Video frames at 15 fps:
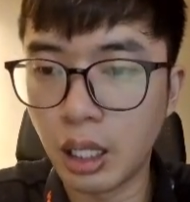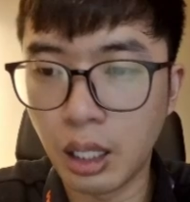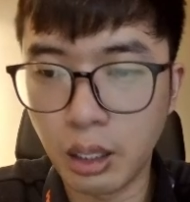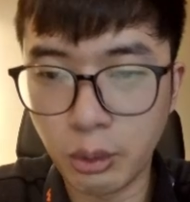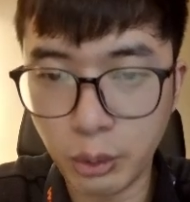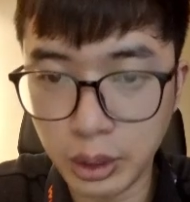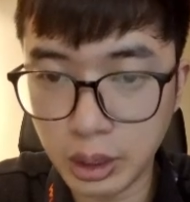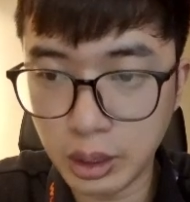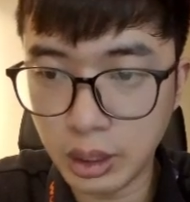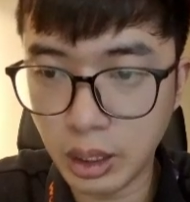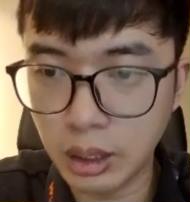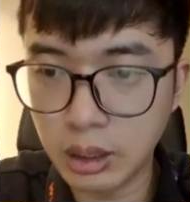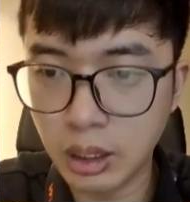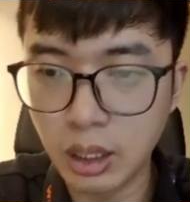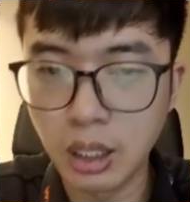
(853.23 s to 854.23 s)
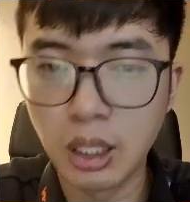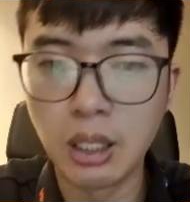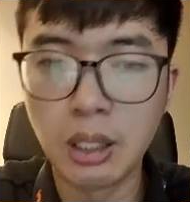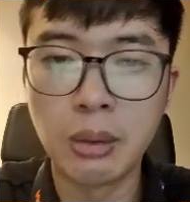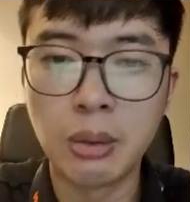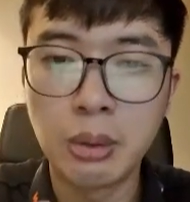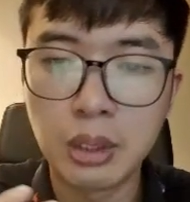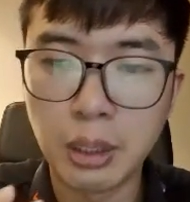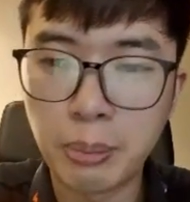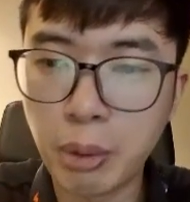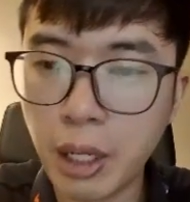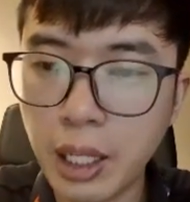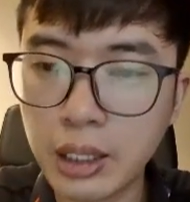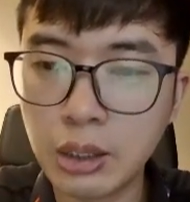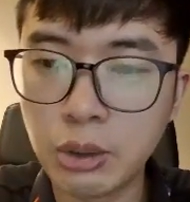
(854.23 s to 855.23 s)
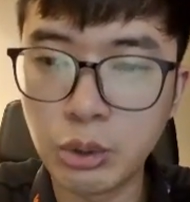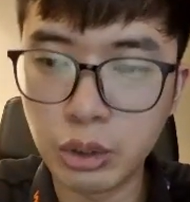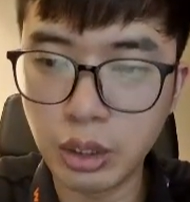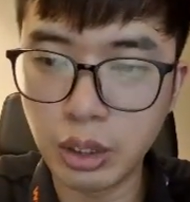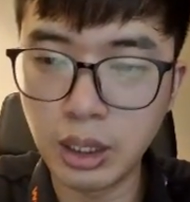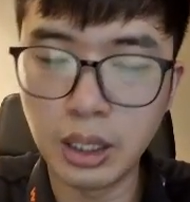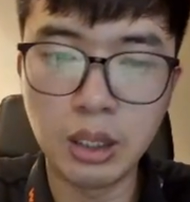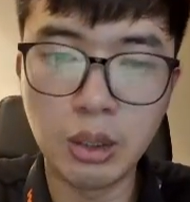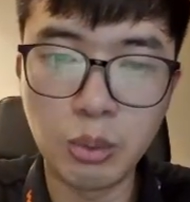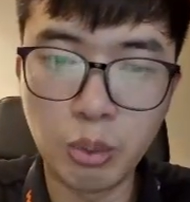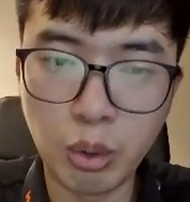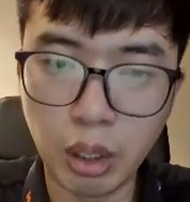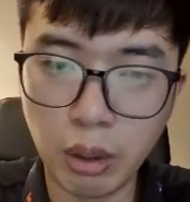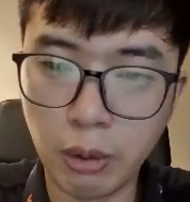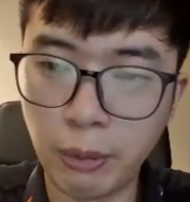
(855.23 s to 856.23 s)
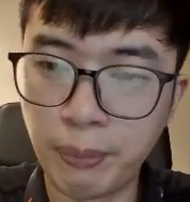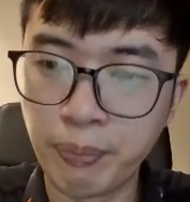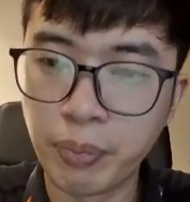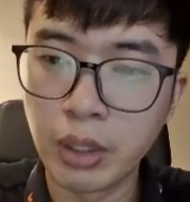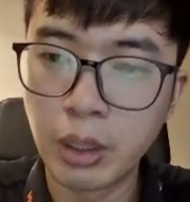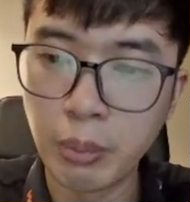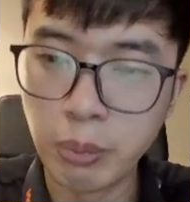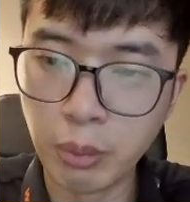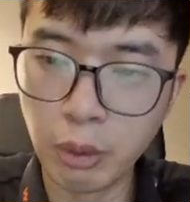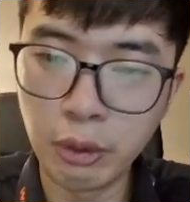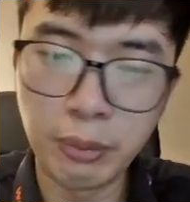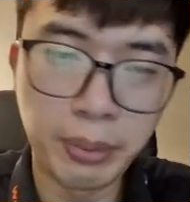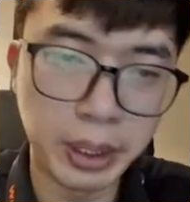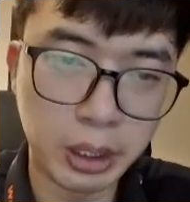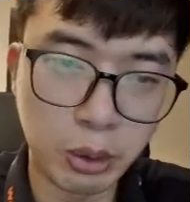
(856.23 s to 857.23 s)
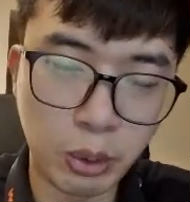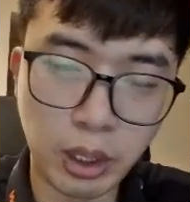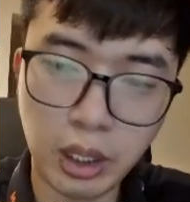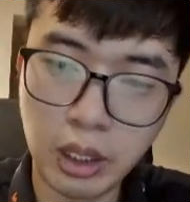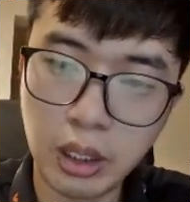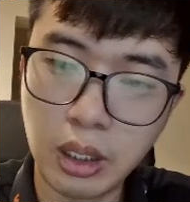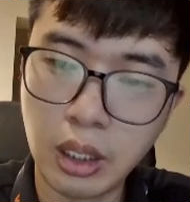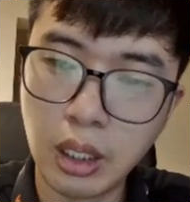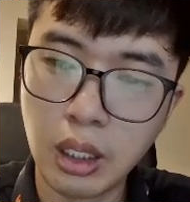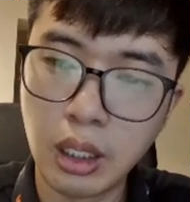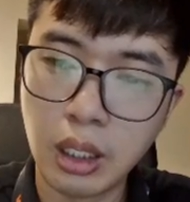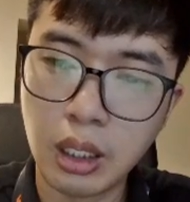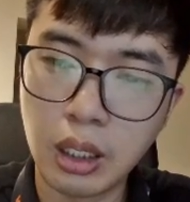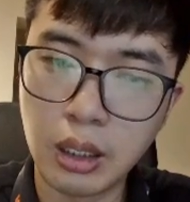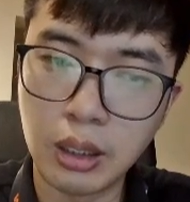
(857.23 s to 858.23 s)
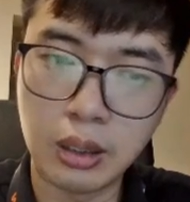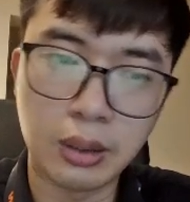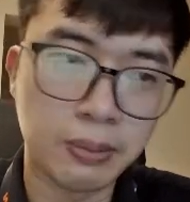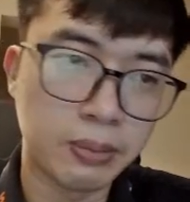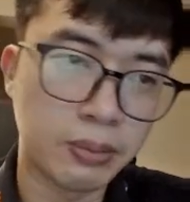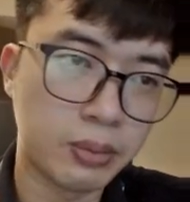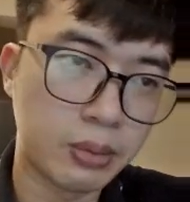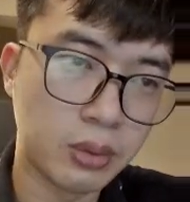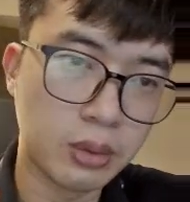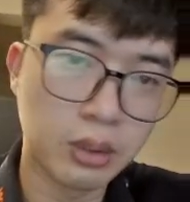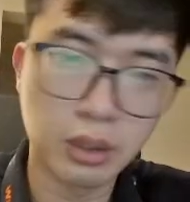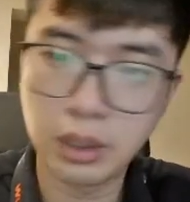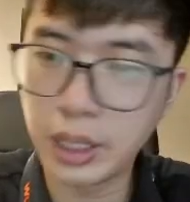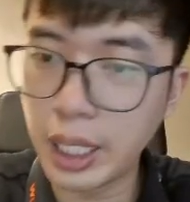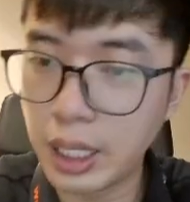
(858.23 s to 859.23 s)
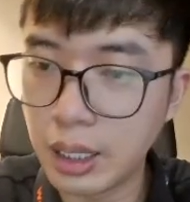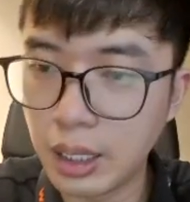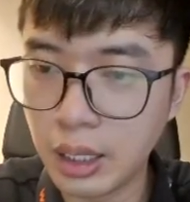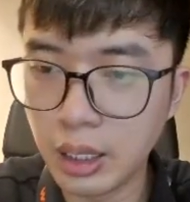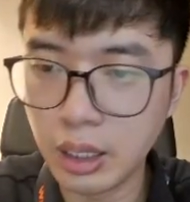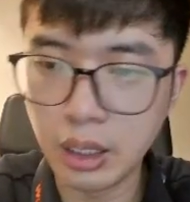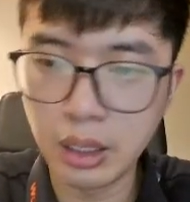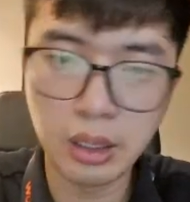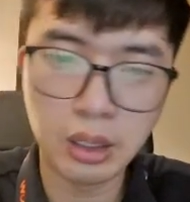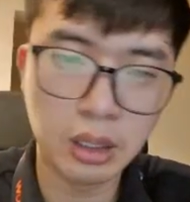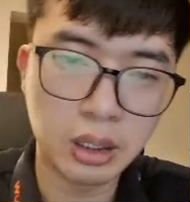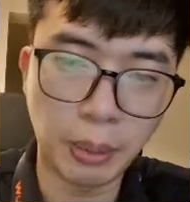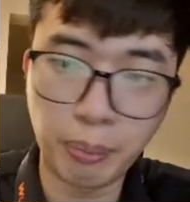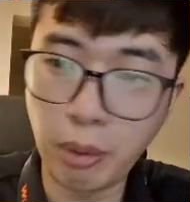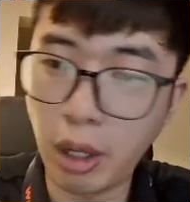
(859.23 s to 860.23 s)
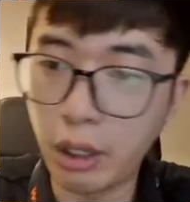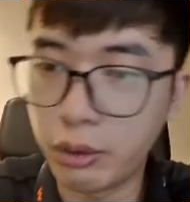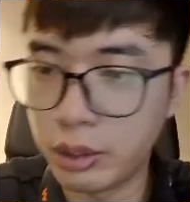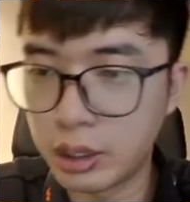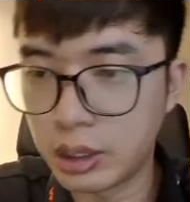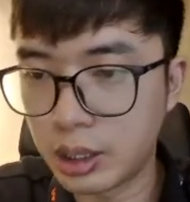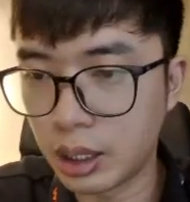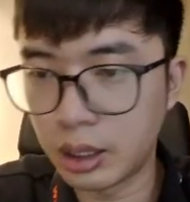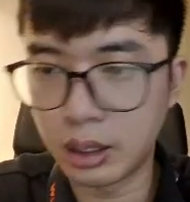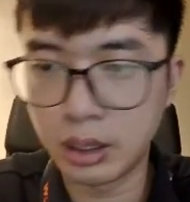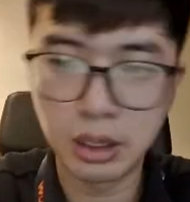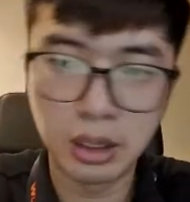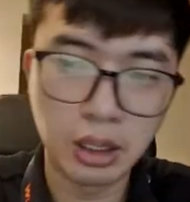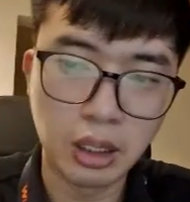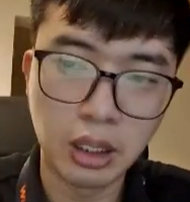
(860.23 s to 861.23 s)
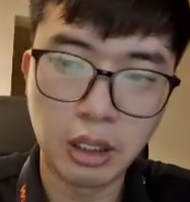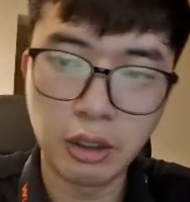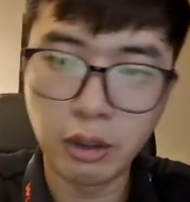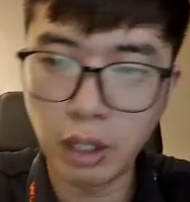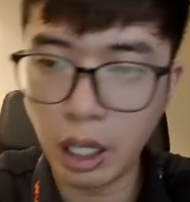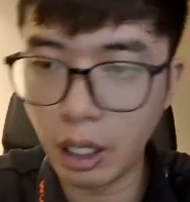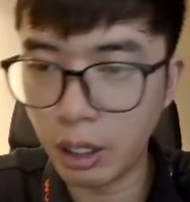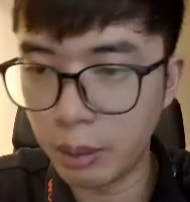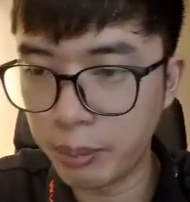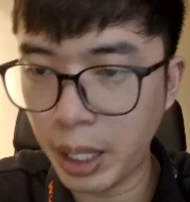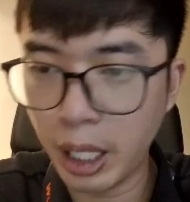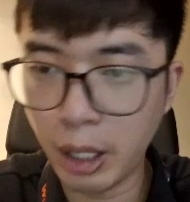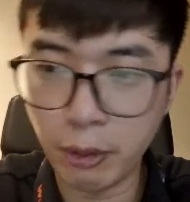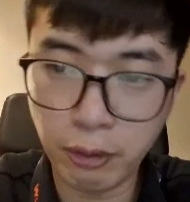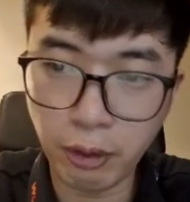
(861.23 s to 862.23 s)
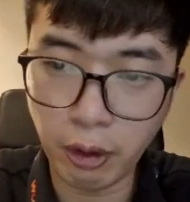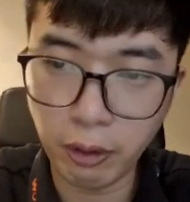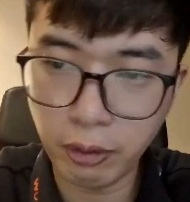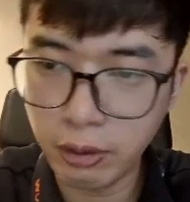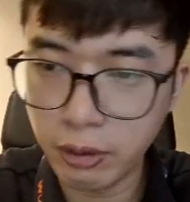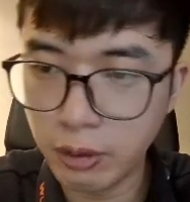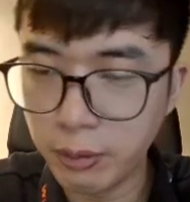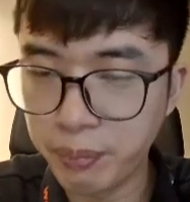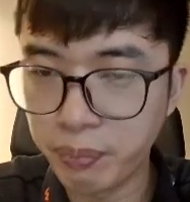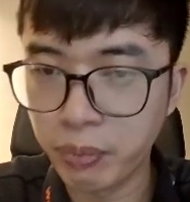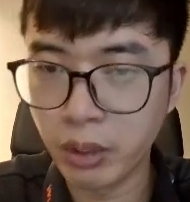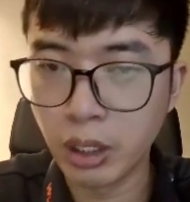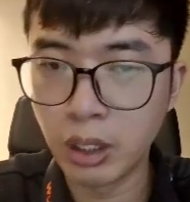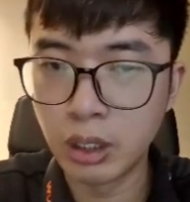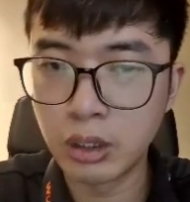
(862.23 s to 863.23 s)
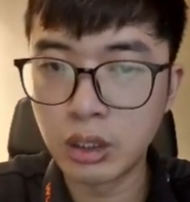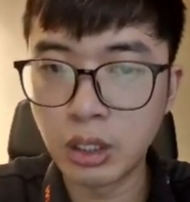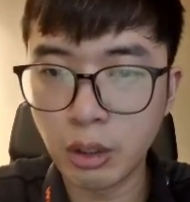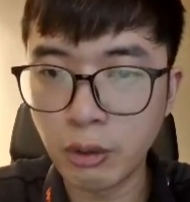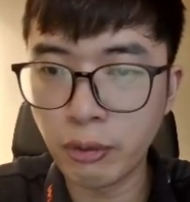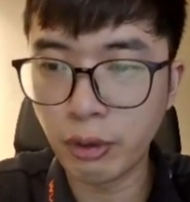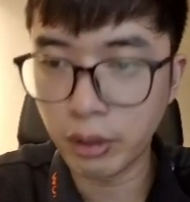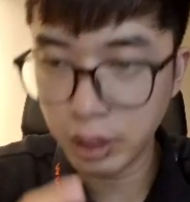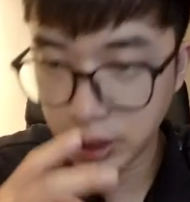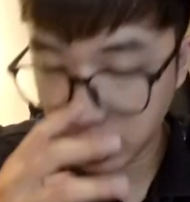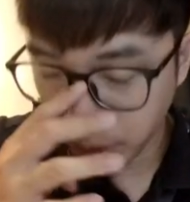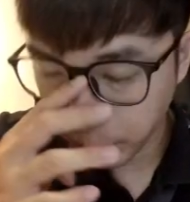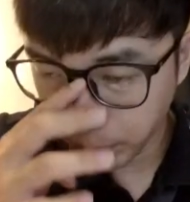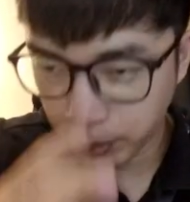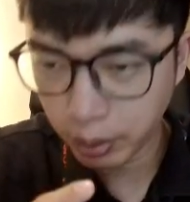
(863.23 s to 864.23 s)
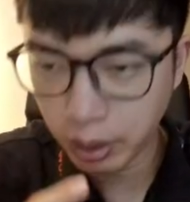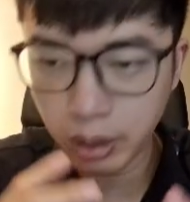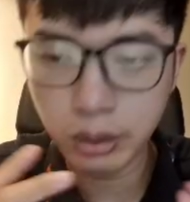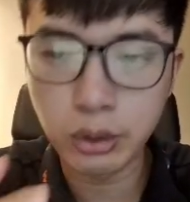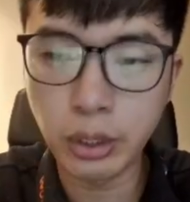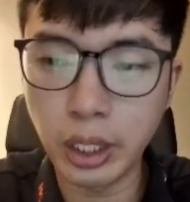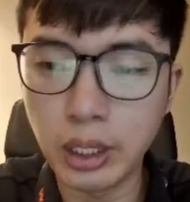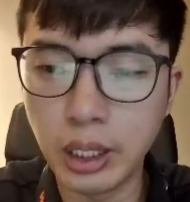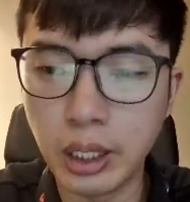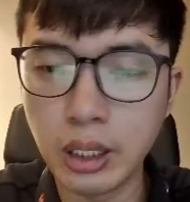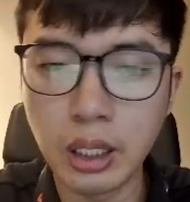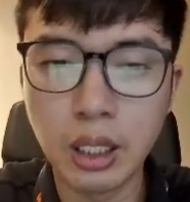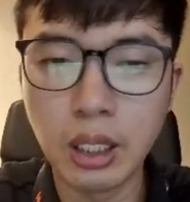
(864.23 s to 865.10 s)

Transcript: resistance. The price usually will move between daily support and resistance back and forth. So for the simple trading,